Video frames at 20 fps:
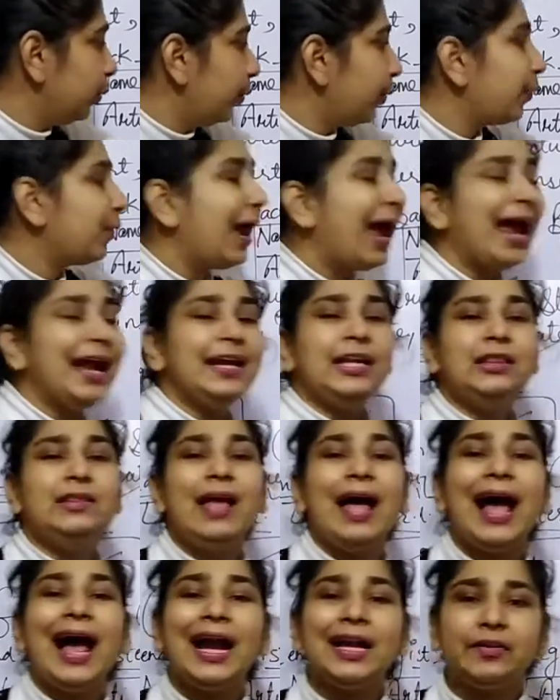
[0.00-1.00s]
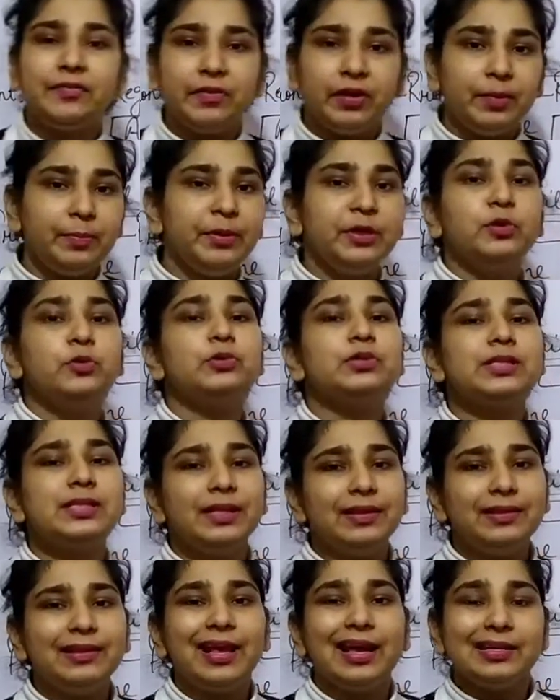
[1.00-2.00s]
write the attributes
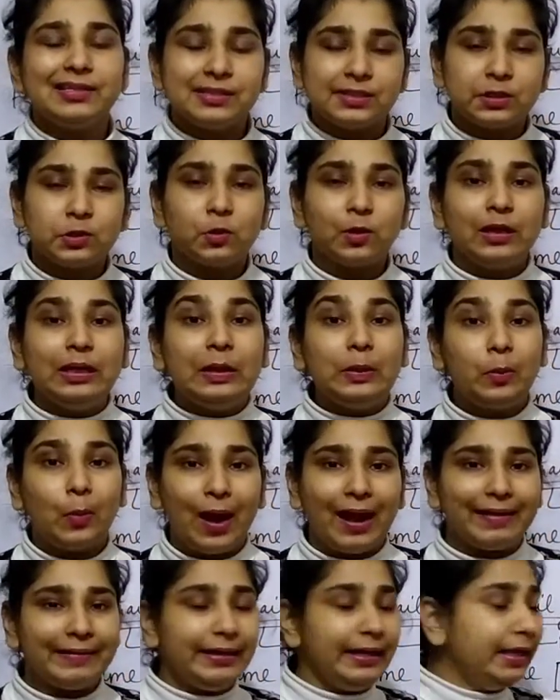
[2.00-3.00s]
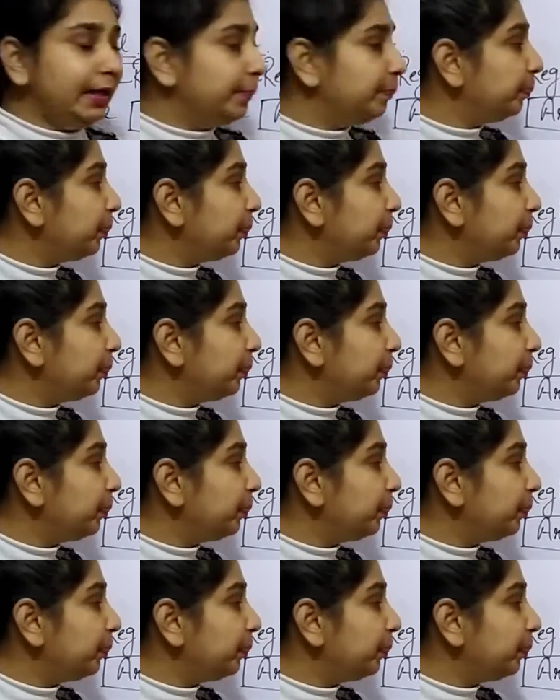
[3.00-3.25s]
in the SQL query?